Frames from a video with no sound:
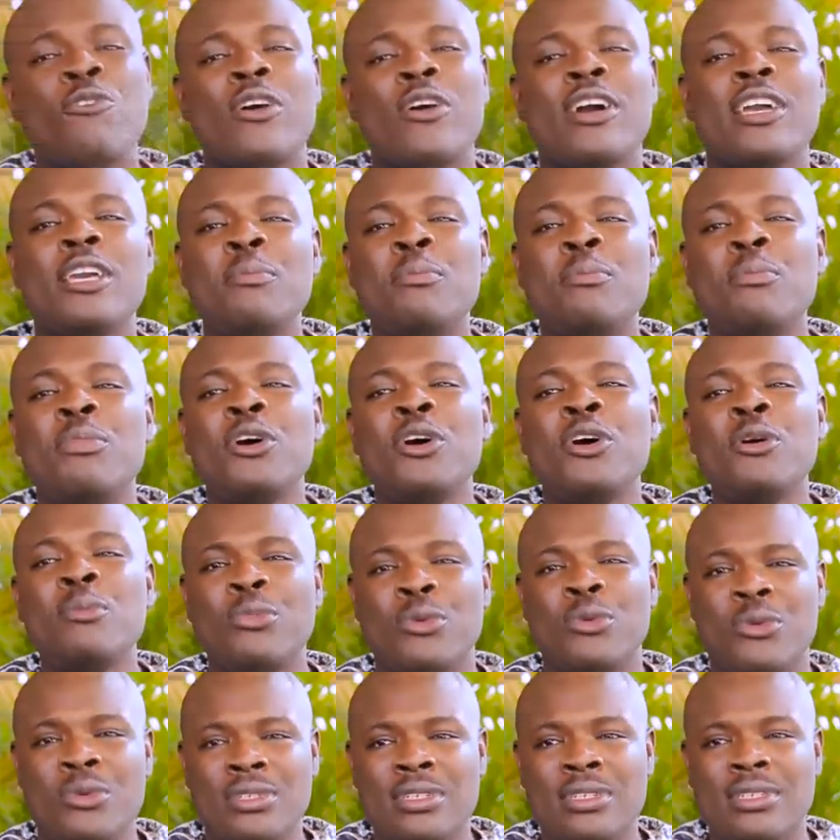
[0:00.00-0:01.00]
for a
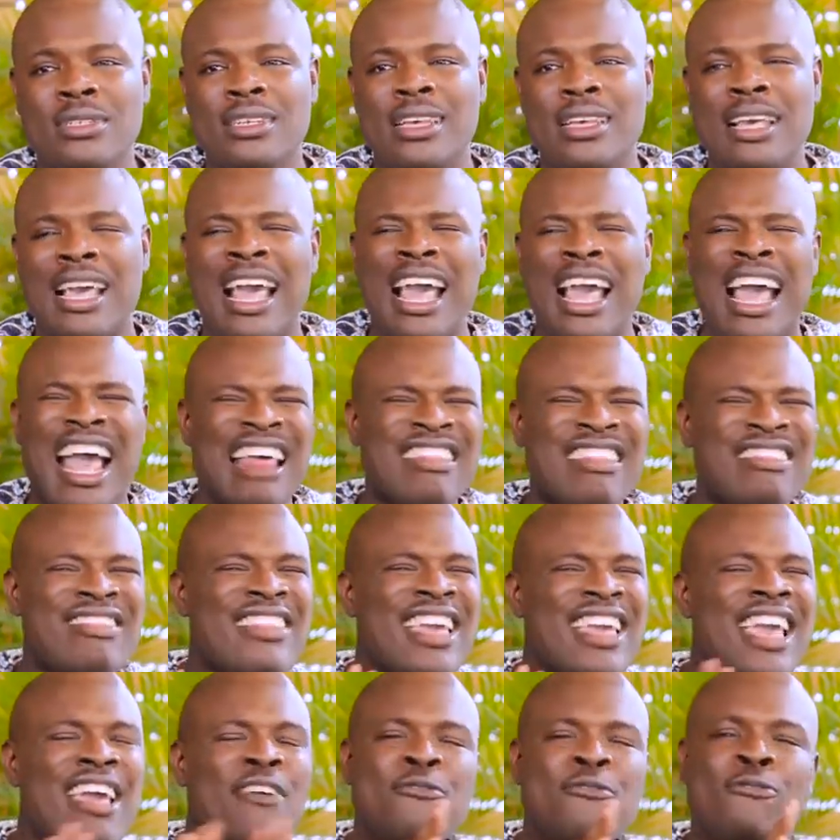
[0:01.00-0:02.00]
purpose. And
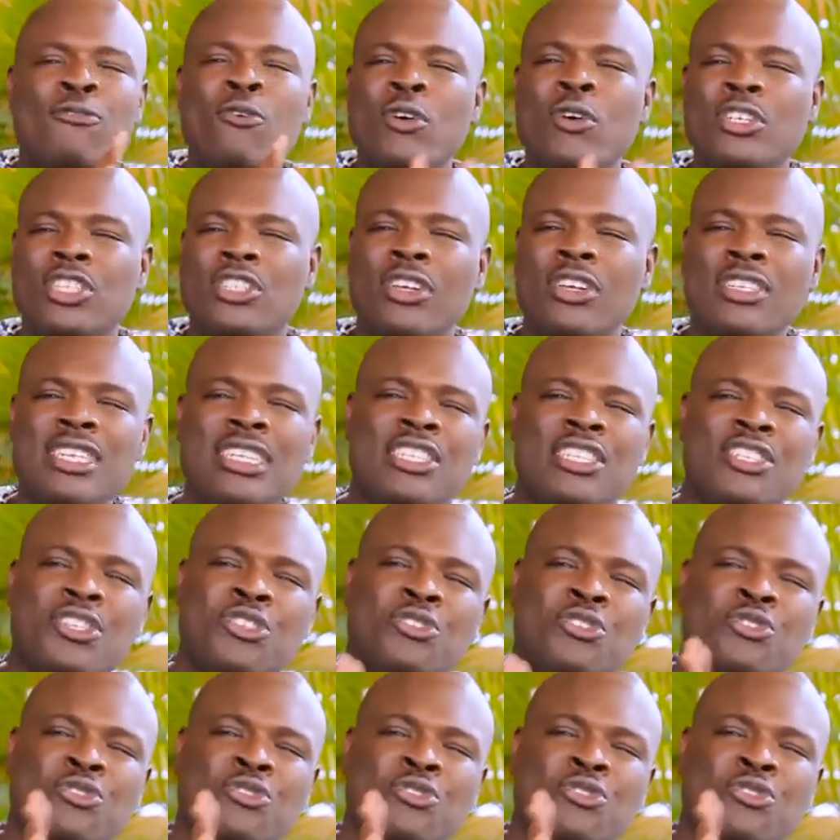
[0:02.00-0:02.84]
therefore, she doesn't